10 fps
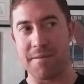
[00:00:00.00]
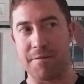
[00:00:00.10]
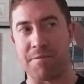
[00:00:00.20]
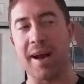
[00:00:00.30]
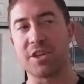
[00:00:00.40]

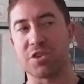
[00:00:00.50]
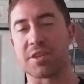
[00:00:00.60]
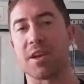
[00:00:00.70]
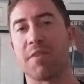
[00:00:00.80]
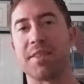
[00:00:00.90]
find
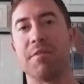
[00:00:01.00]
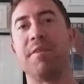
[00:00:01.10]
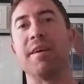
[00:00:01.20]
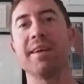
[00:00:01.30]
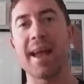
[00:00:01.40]
yourself at the
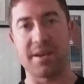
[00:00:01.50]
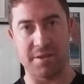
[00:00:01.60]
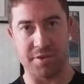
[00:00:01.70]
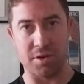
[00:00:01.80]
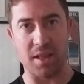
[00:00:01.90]
very end
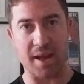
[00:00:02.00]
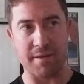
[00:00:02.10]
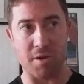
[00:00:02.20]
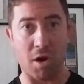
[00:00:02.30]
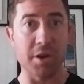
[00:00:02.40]
of your
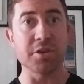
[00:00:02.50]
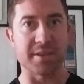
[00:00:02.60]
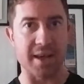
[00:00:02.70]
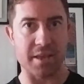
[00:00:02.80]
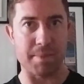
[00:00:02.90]
life on your
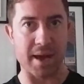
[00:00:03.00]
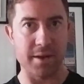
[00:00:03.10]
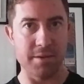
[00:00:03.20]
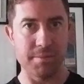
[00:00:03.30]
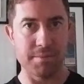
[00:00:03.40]

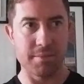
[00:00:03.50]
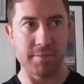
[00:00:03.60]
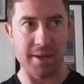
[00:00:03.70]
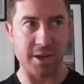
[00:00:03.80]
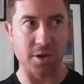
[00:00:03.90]
deathbed,
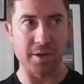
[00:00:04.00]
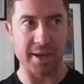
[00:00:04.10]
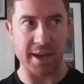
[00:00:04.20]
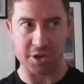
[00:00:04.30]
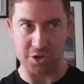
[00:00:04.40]
you know,
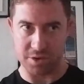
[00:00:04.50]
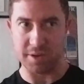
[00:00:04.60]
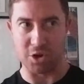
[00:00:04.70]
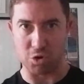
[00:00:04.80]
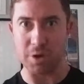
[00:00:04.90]
and you're
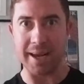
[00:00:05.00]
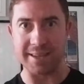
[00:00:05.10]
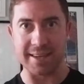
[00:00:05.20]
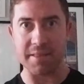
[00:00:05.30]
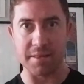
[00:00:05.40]
looking
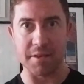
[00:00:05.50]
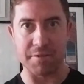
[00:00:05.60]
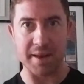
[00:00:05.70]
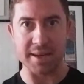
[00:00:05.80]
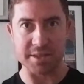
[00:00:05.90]
death in the
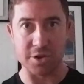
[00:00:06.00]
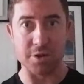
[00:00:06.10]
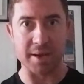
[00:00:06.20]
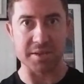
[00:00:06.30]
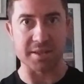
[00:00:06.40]
face and you're
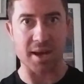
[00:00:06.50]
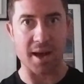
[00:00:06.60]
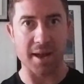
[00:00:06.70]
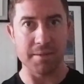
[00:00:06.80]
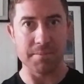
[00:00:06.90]
about to
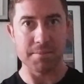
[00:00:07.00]
die.